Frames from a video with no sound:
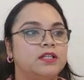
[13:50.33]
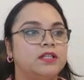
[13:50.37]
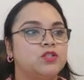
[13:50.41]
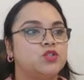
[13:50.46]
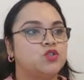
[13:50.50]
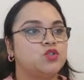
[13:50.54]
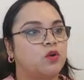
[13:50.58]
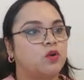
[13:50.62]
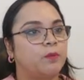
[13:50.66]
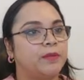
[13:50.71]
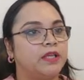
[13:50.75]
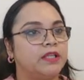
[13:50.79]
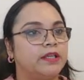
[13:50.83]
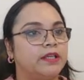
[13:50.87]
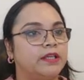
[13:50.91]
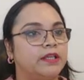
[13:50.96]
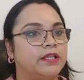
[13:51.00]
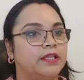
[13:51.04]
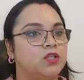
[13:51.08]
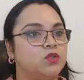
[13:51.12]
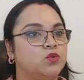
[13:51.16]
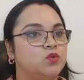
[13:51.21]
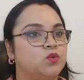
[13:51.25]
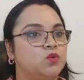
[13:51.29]
stopping the
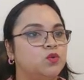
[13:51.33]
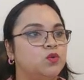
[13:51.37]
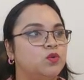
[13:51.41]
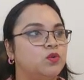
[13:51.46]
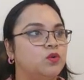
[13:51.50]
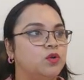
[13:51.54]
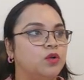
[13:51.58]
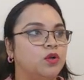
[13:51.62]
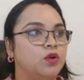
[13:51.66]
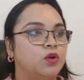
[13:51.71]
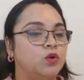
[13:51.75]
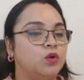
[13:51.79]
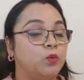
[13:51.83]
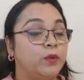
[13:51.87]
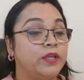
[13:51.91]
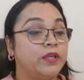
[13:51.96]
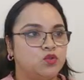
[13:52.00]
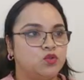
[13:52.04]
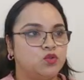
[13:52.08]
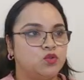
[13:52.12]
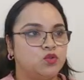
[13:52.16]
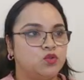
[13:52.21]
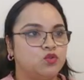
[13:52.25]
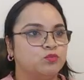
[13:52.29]
e2,
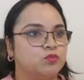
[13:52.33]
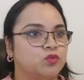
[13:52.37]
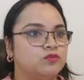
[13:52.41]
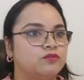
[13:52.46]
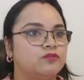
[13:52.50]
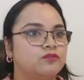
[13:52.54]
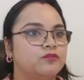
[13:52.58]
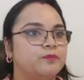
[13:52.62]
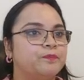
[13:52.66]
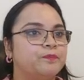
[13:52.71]
queen e2 move.